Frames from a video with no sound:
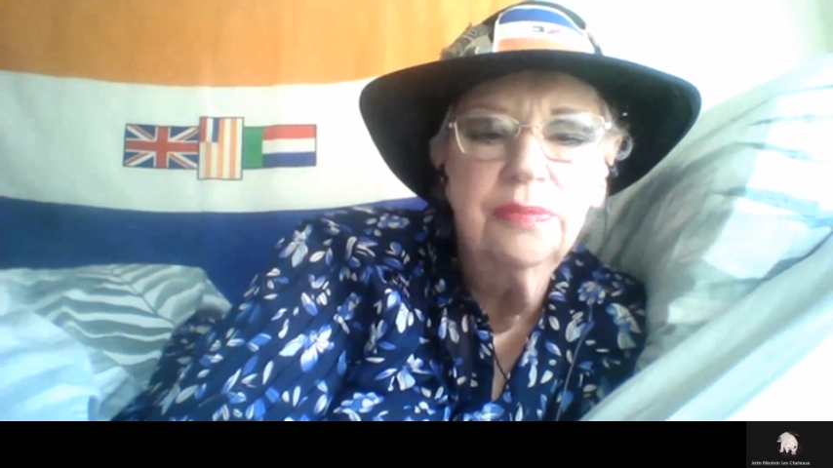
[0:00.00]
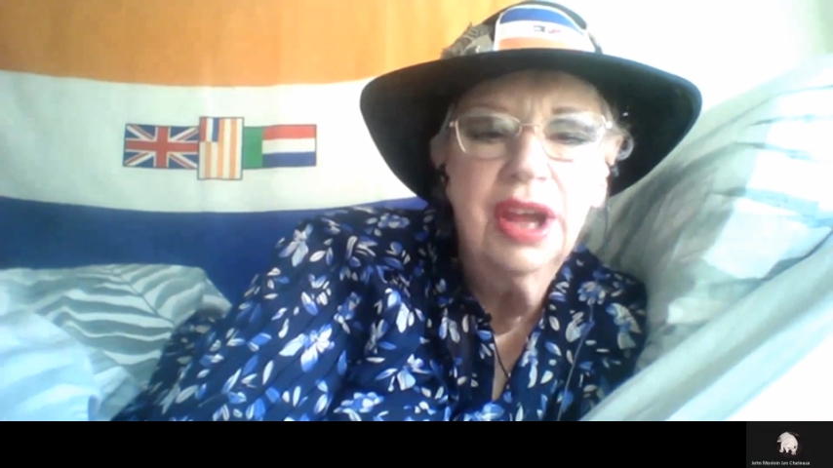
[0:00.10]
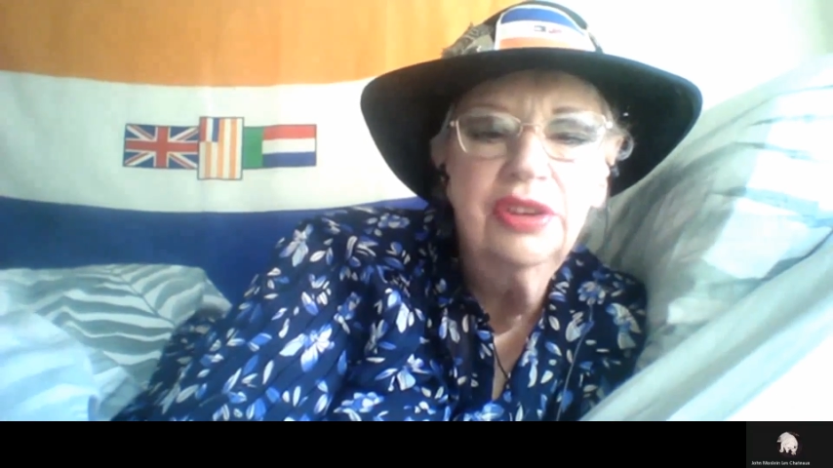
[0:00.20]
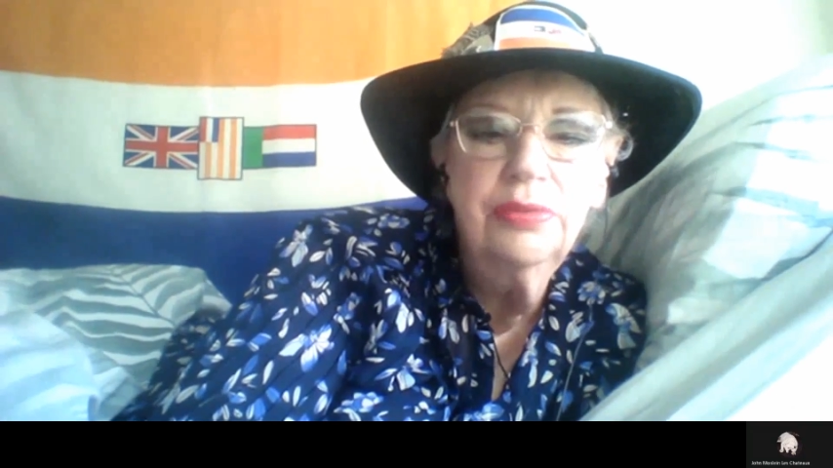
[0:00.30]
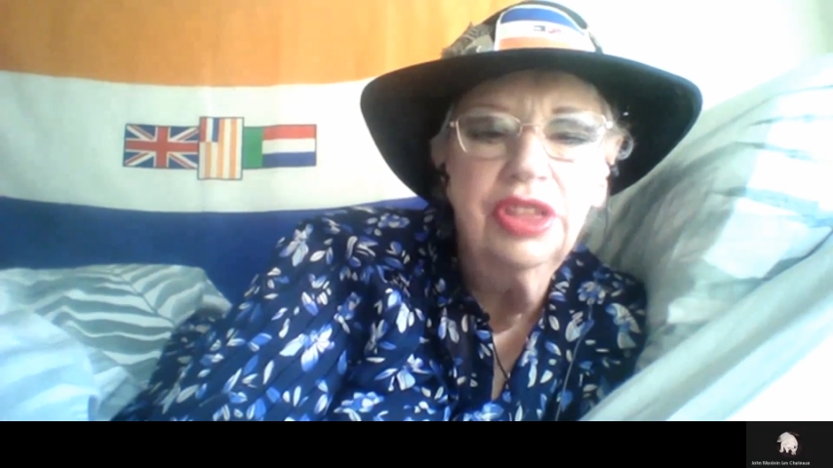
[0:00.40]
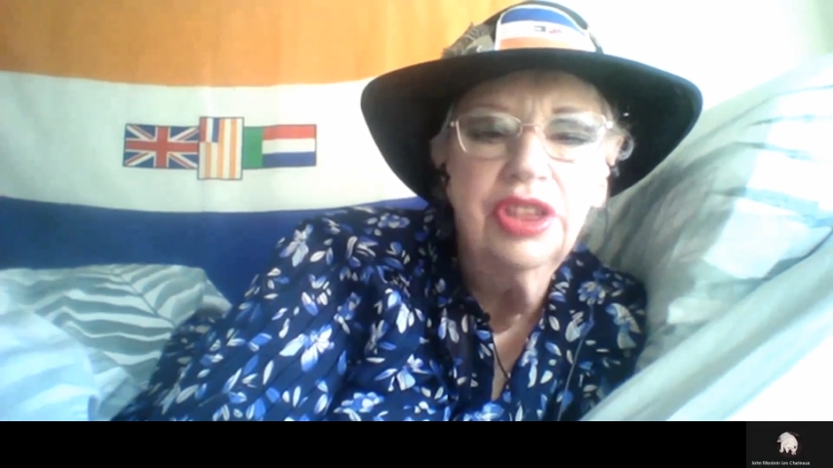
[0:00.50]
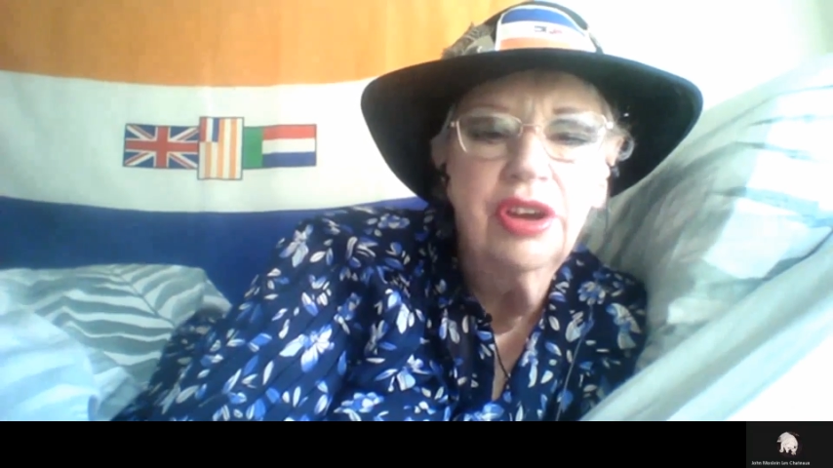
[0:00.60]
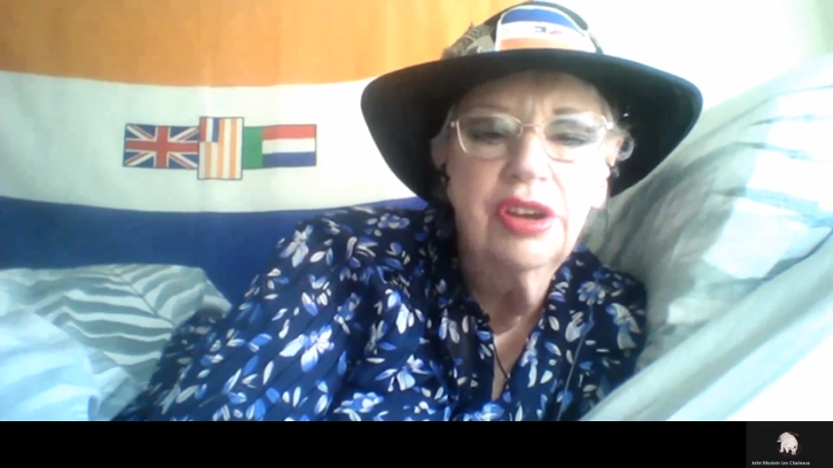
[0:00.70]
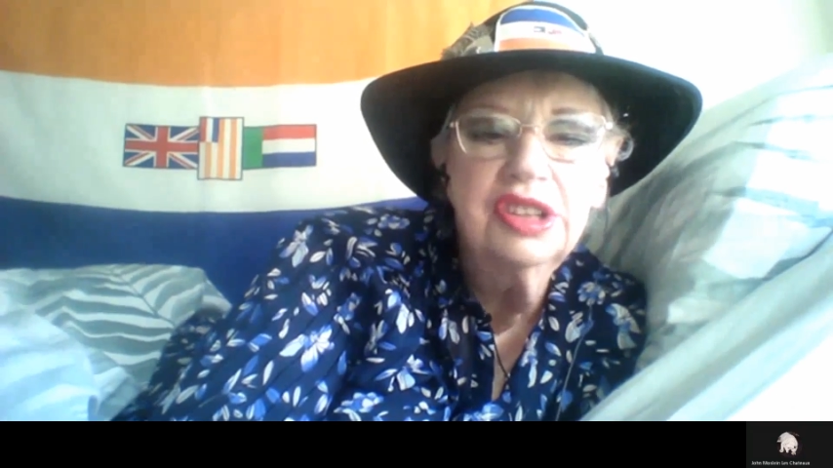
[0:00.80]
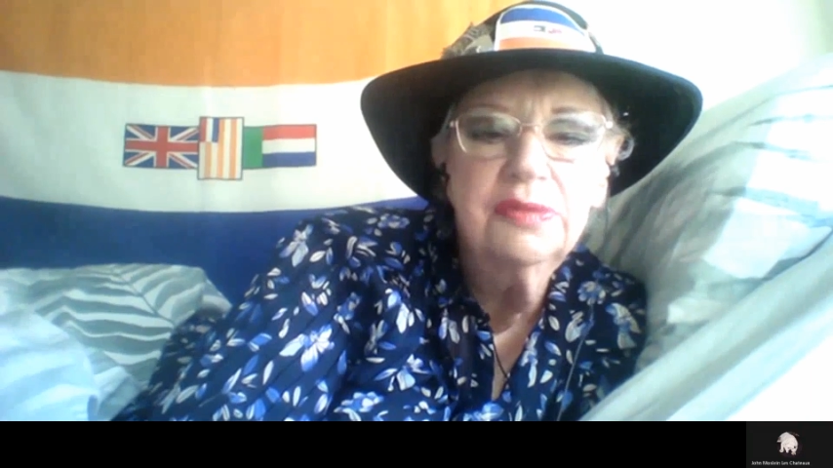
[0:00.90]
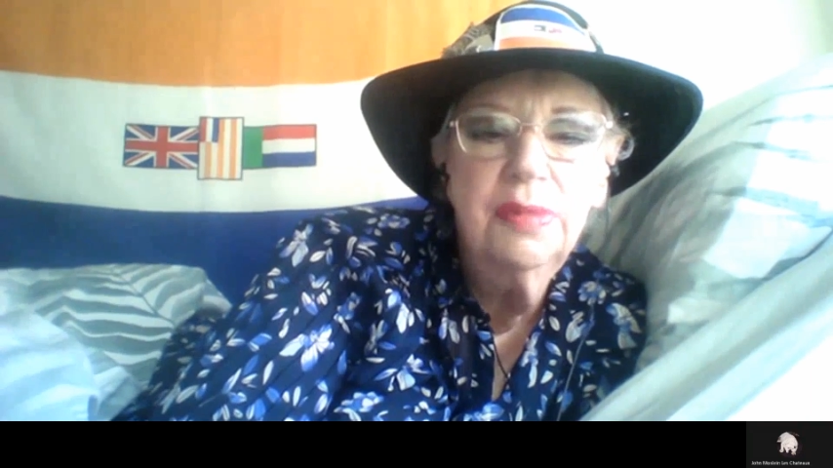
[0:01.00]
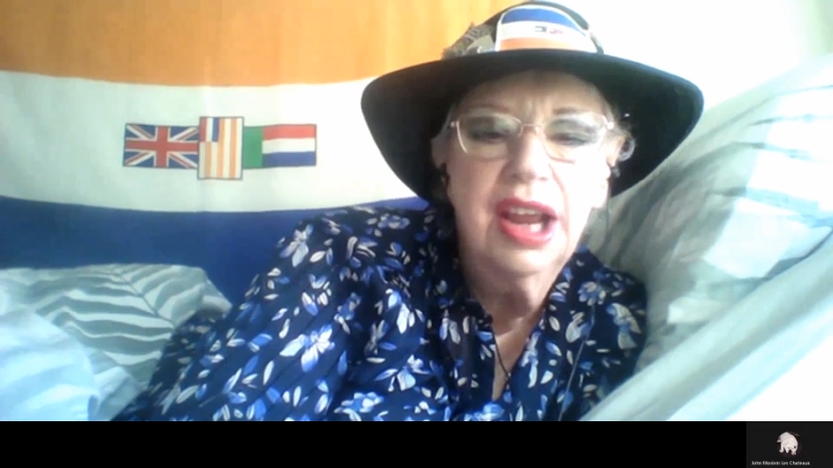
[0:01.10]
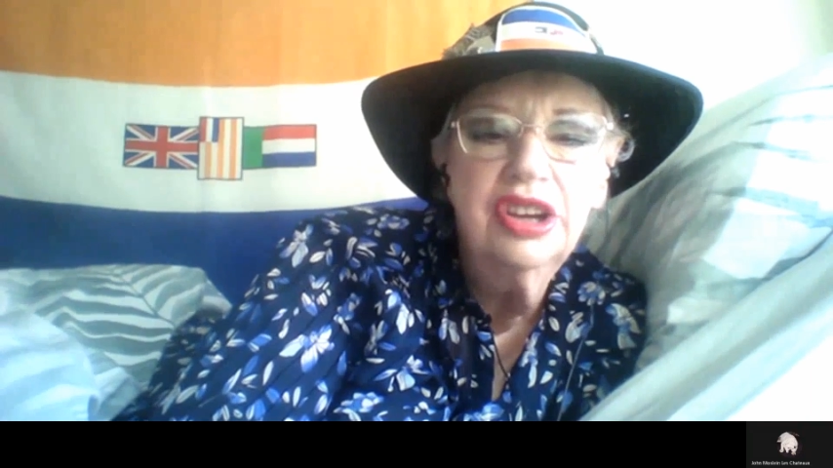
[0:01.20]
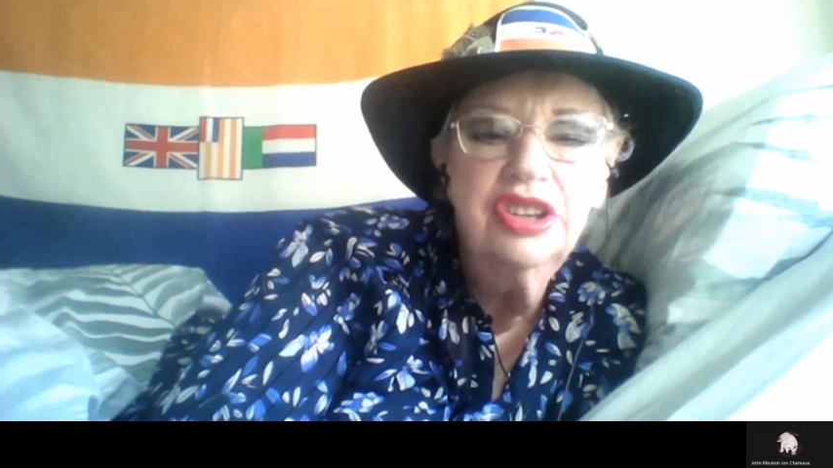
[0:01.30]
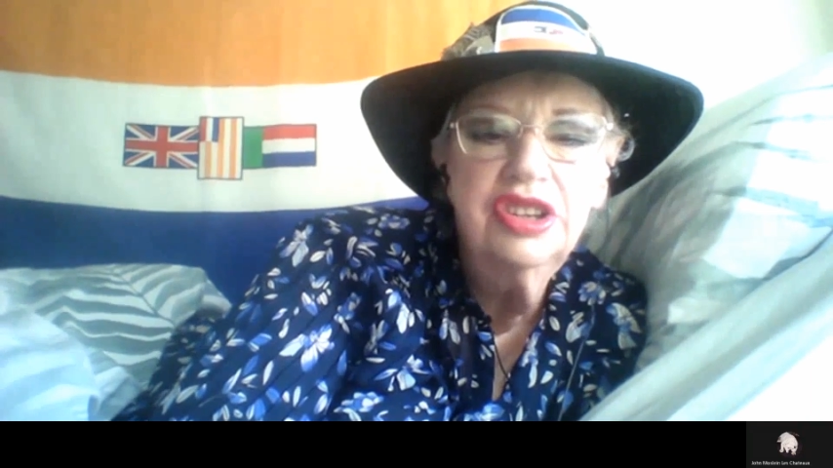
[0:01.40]
bed with her,"
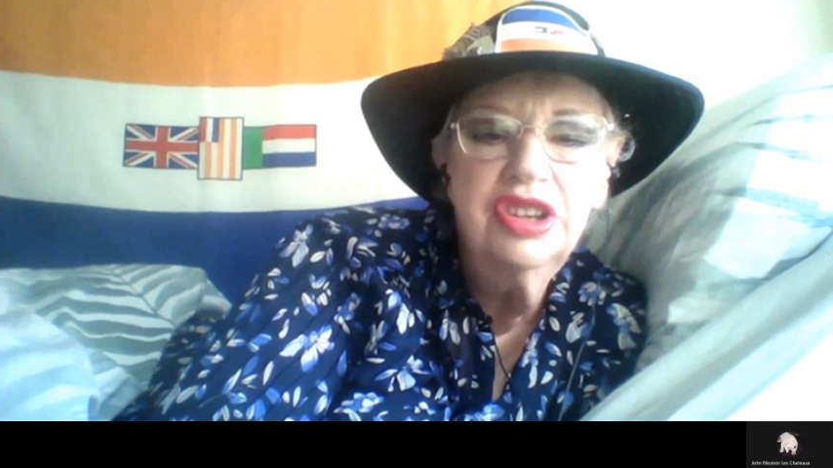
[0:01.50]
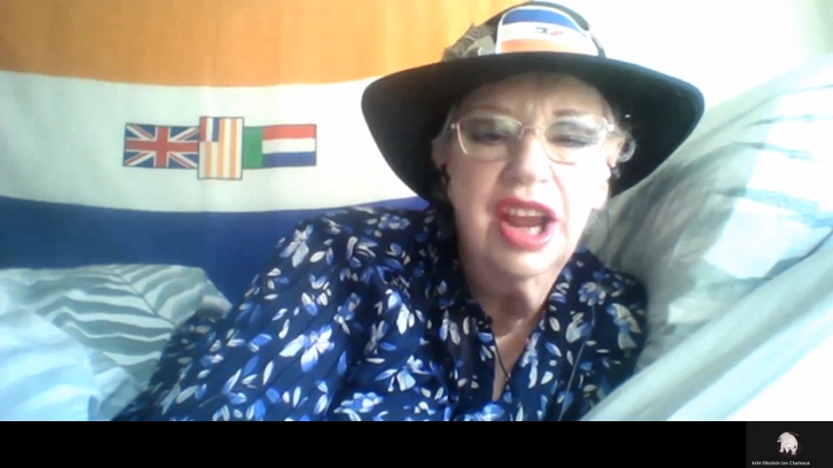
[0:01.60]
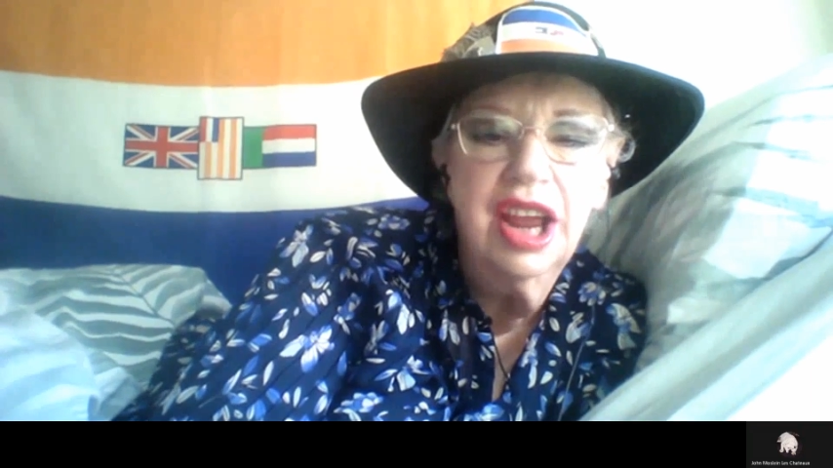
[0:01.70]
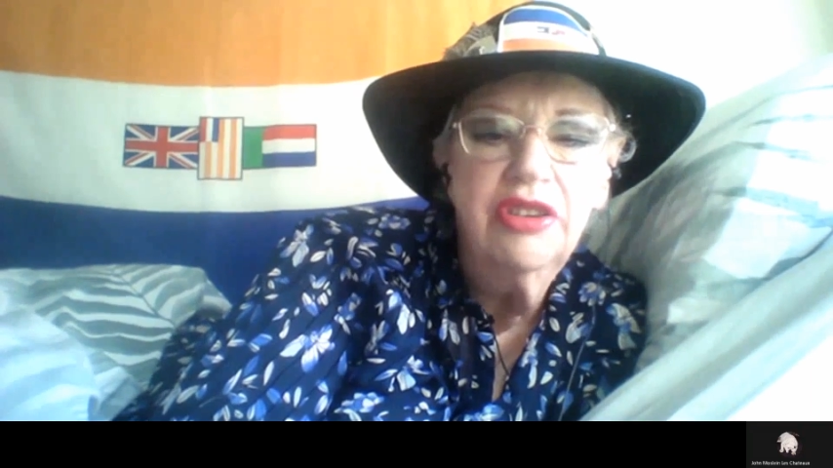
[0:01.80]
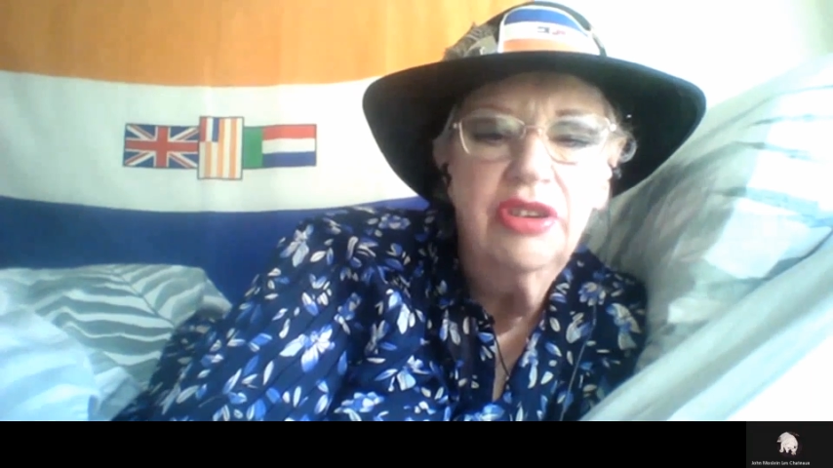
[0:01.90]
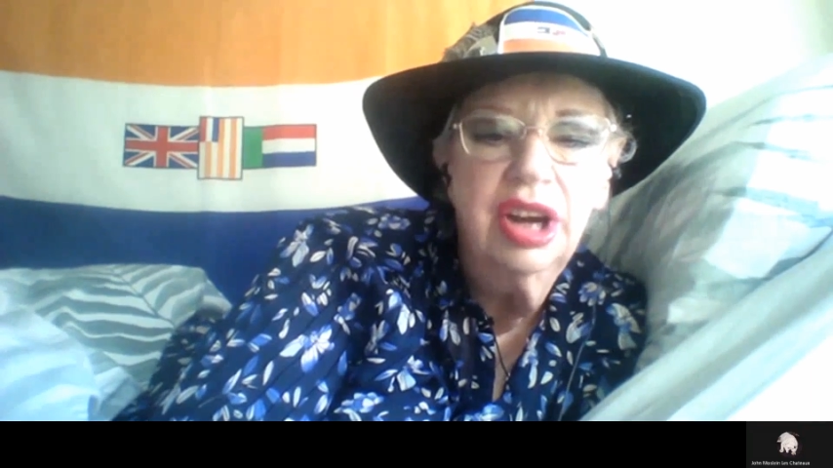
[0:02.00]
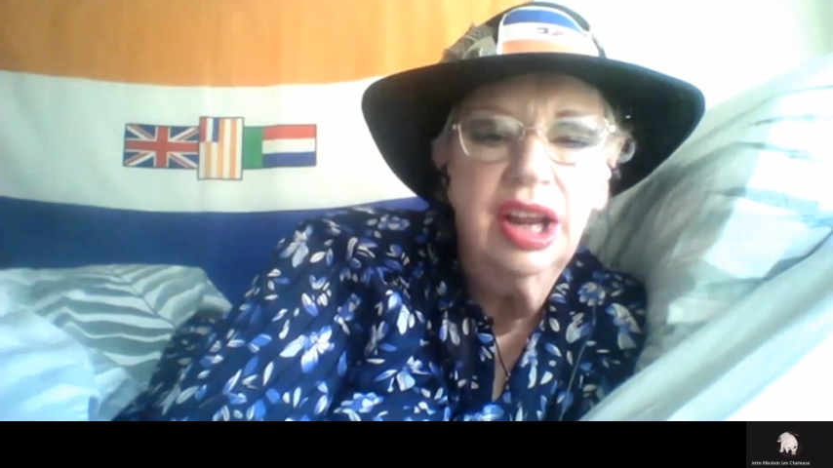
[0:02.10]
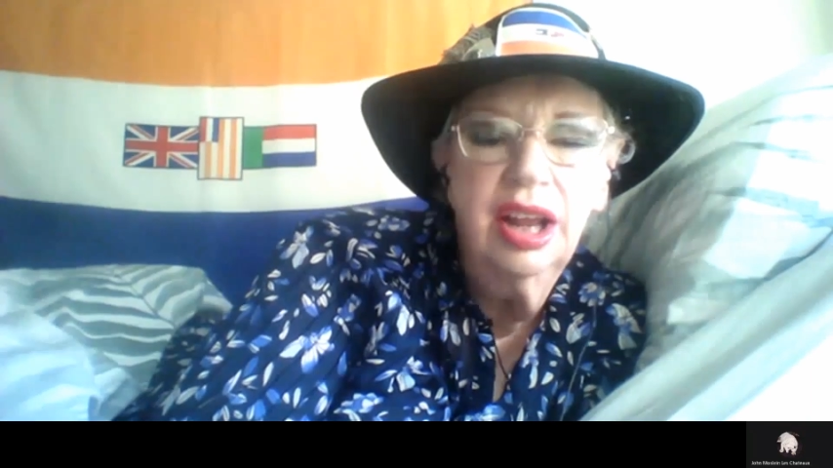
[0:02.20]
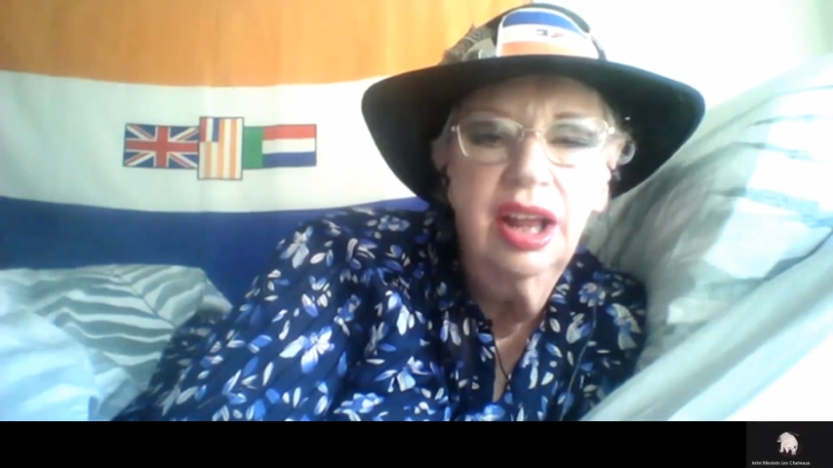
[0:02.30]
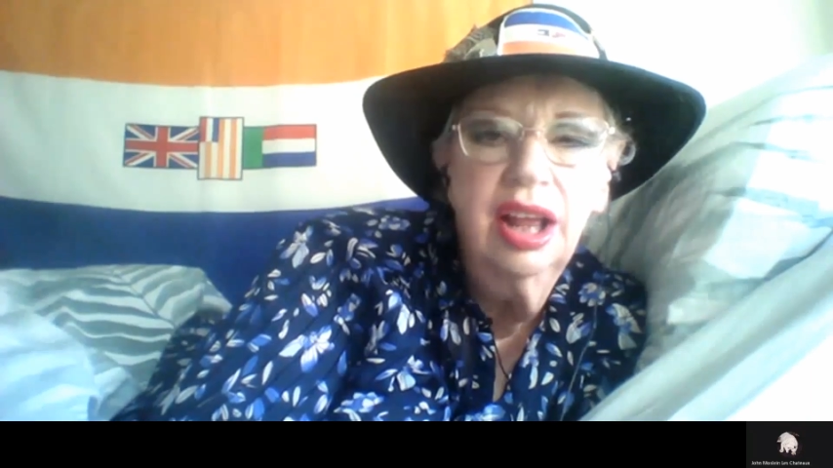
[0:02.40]
explained Henry.